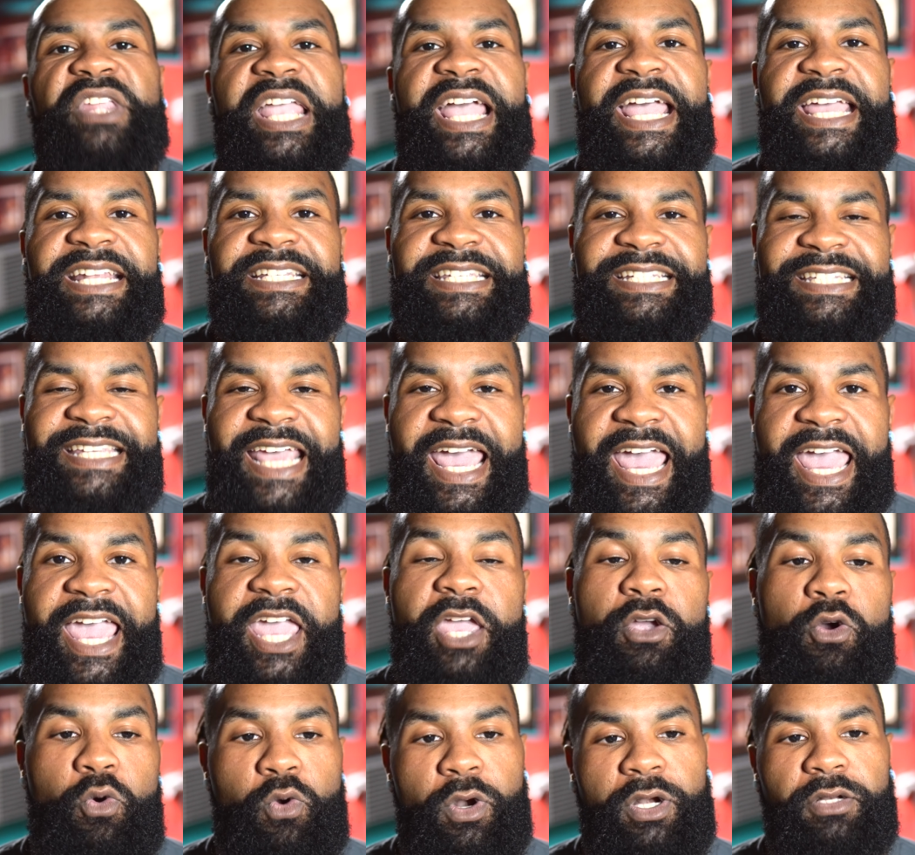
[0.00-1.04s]
And
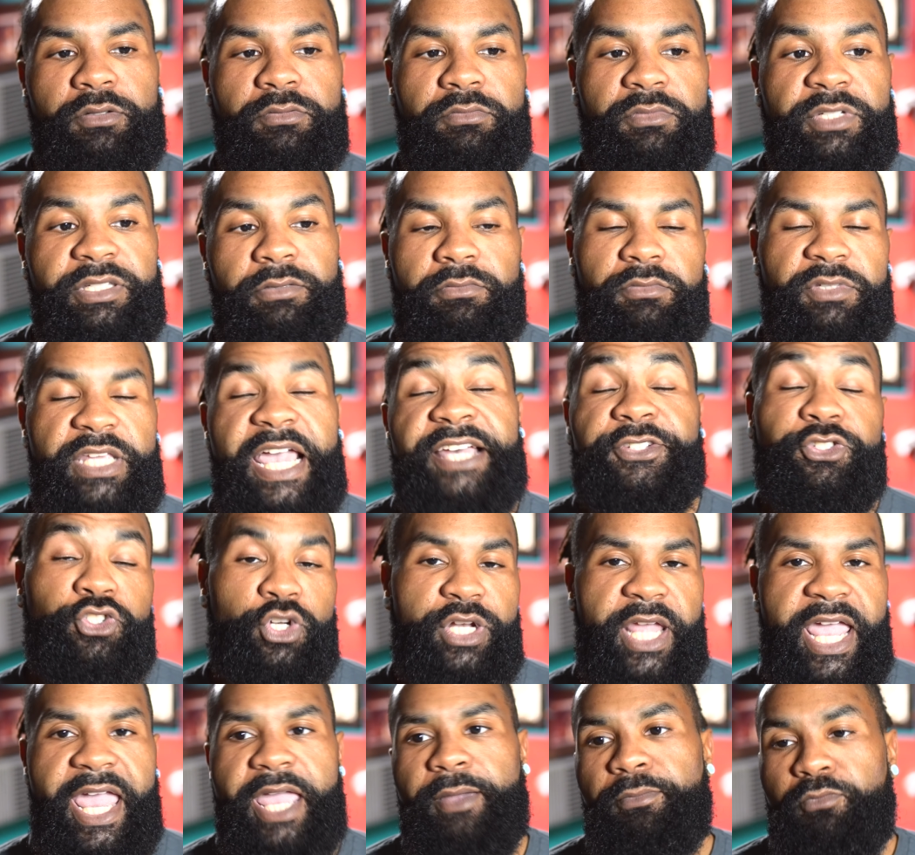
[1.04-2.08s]
today, or
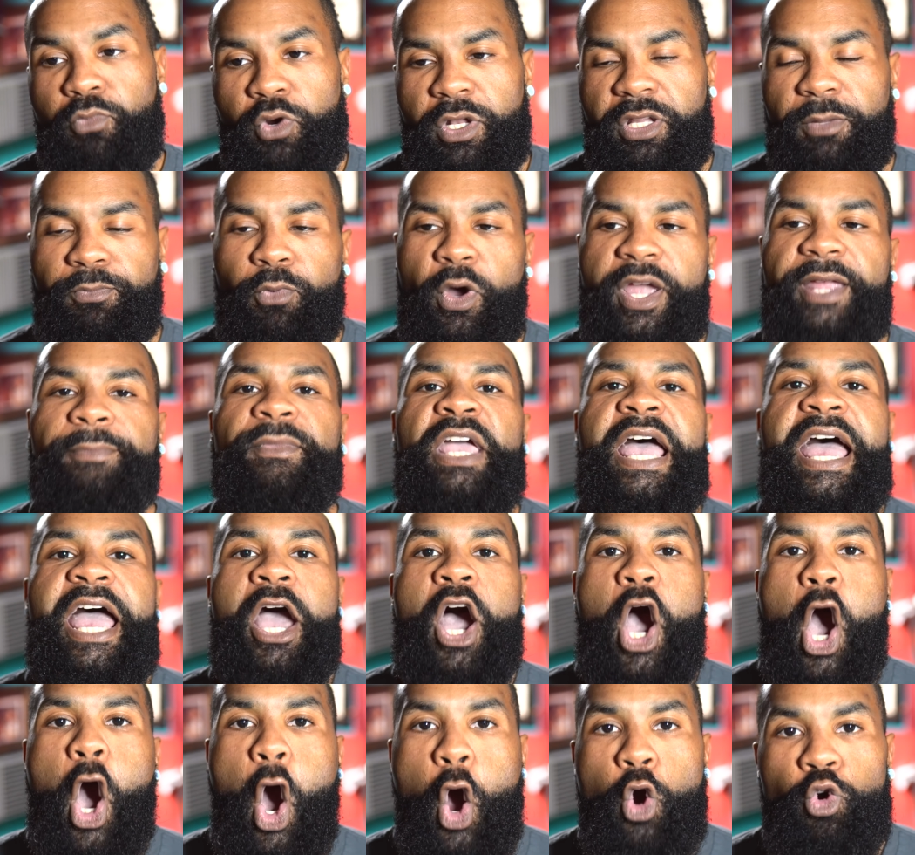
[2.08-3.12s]
yesterday, more to the point,
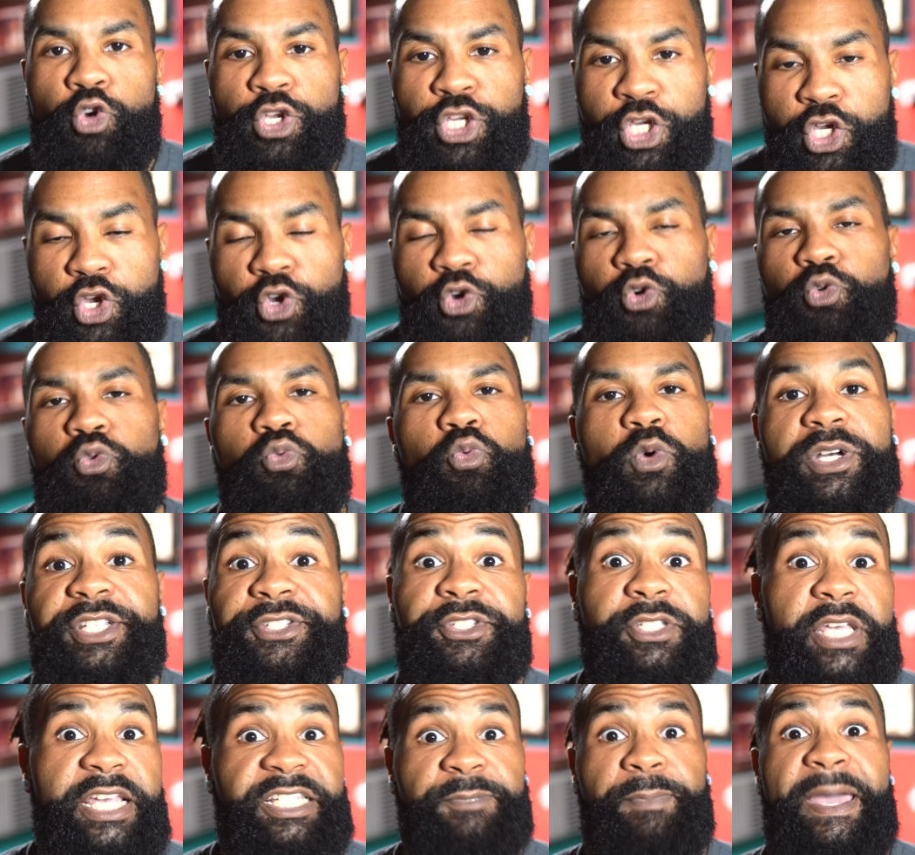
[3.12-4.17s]
OU
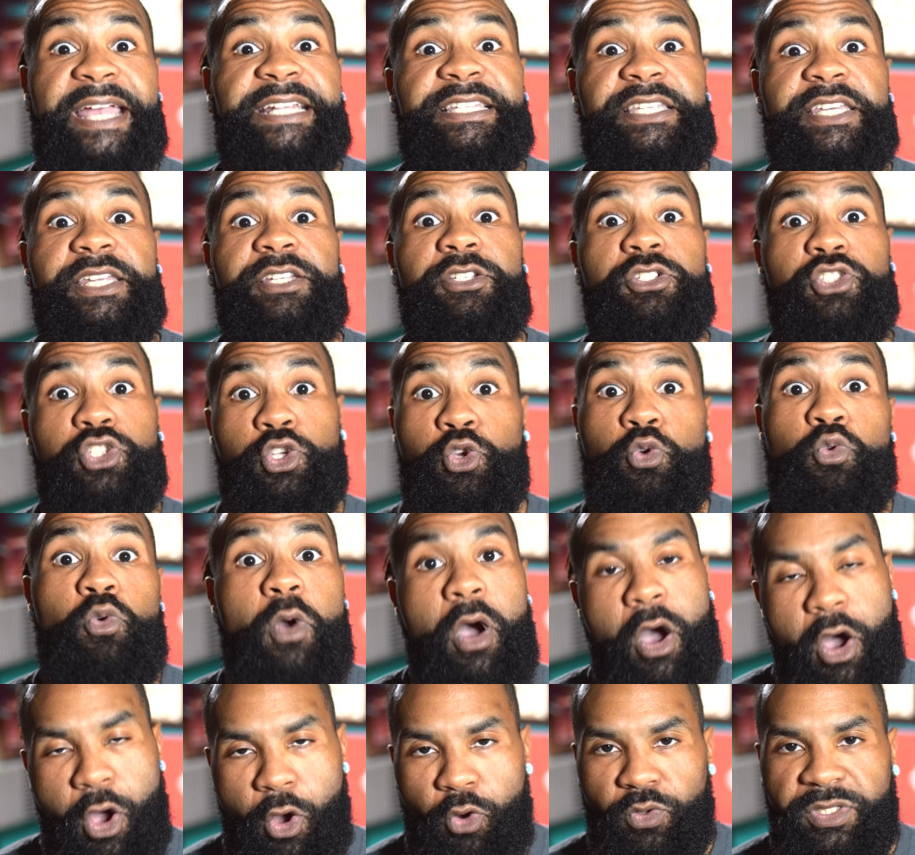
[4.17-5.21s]
was expected to
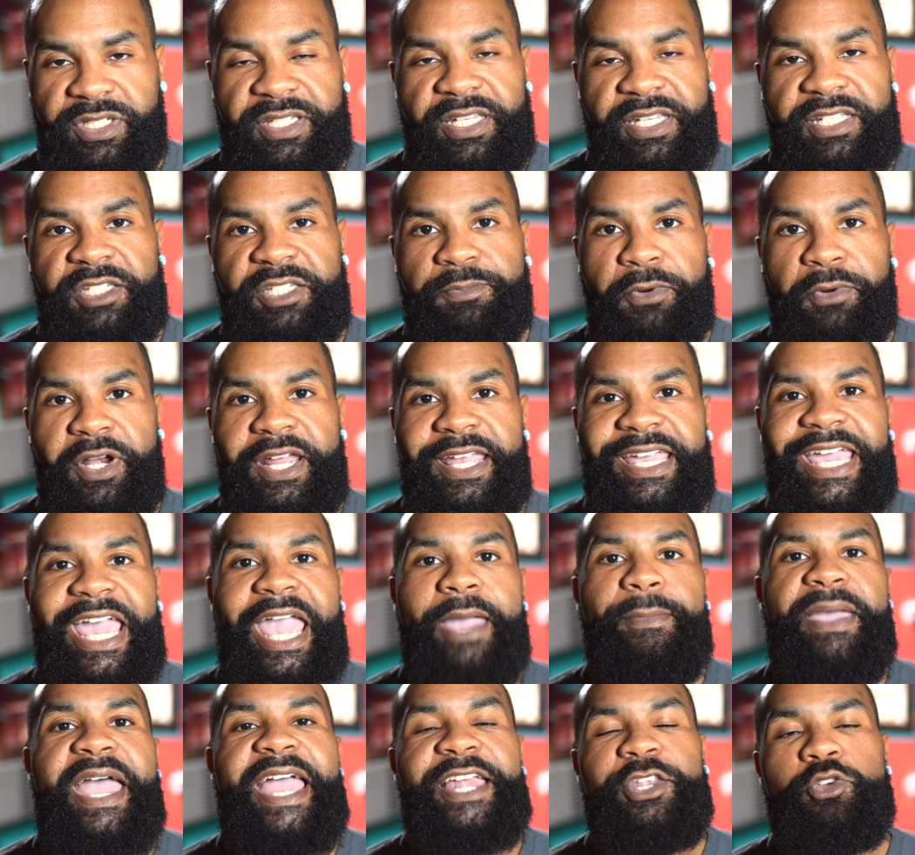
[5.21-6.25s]
host its spring
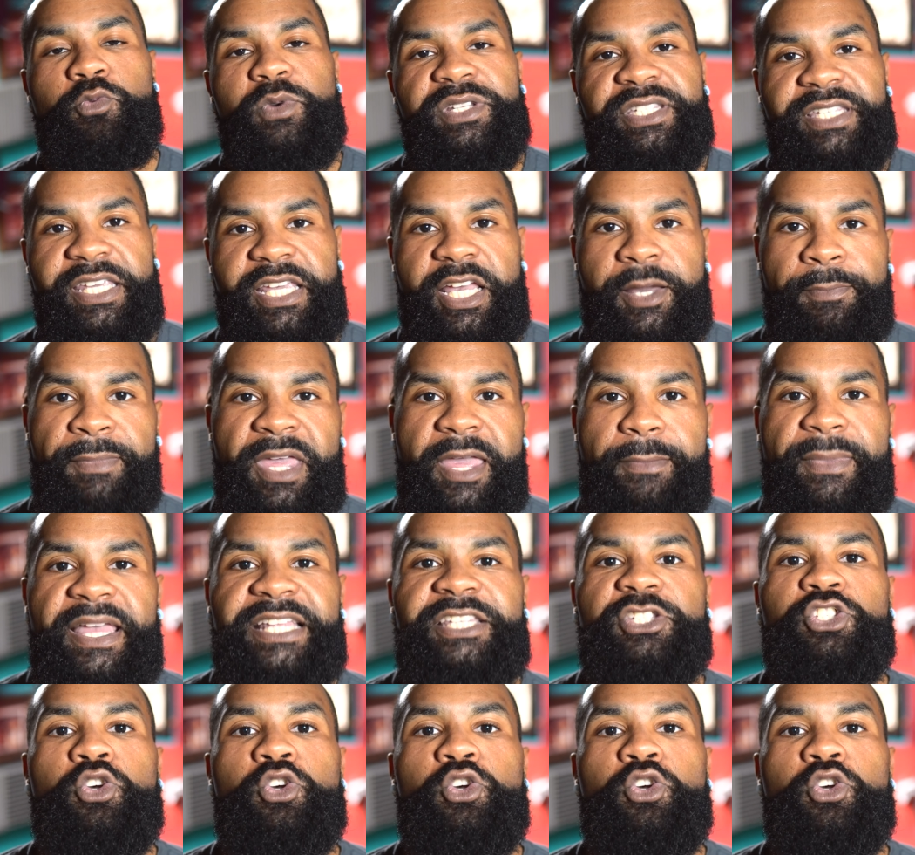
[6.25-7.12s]
game, and you would see commitments.